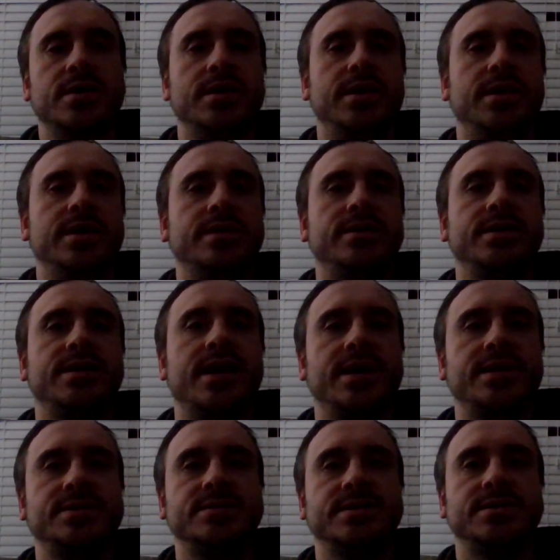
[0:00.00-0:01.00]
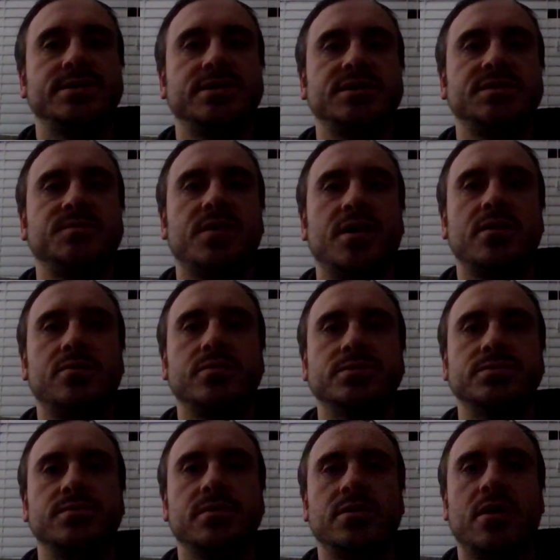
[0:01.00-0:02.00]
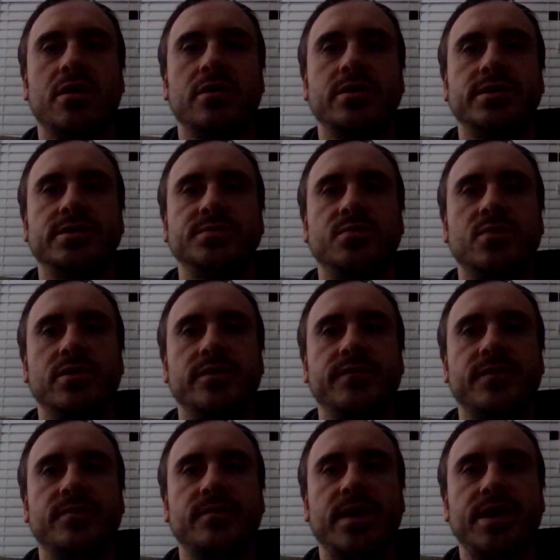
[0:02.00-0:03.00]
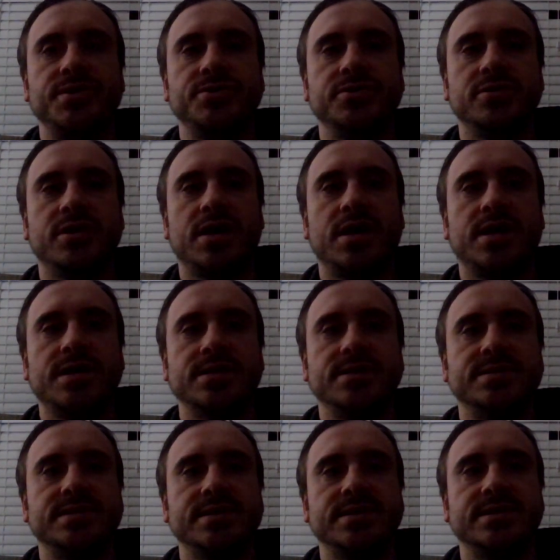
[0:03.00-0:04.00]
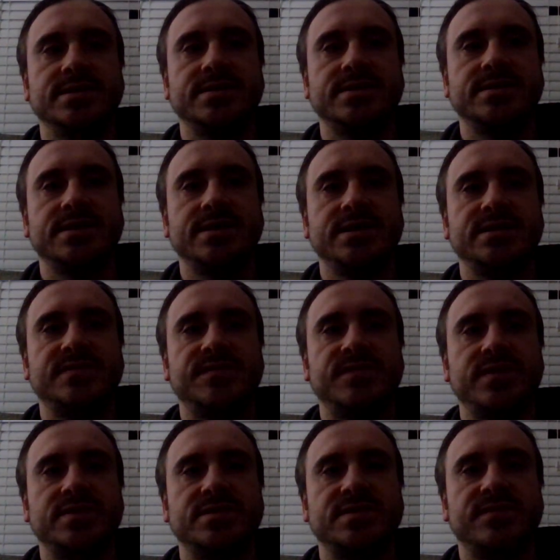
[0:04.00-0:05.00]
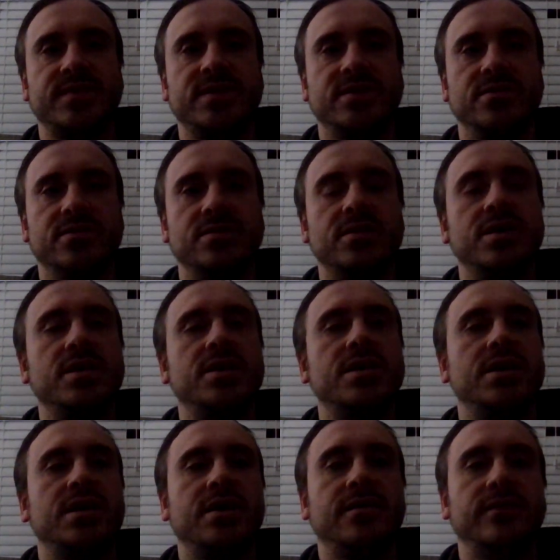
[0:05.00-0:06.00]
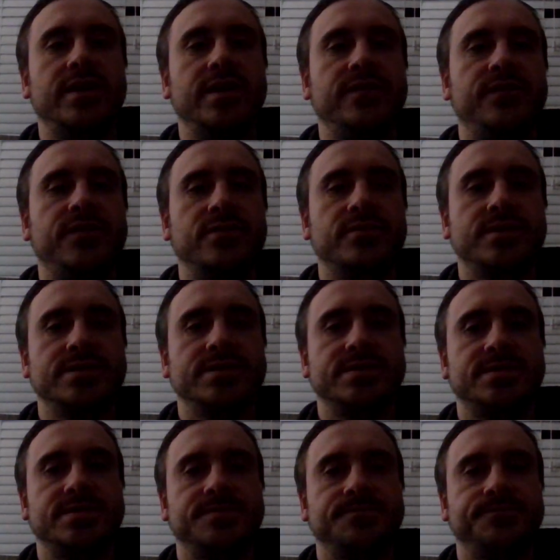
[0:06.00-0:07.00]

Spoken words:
indicates that Tishpak was regarded as one of the major gods in this city's sphere of influence,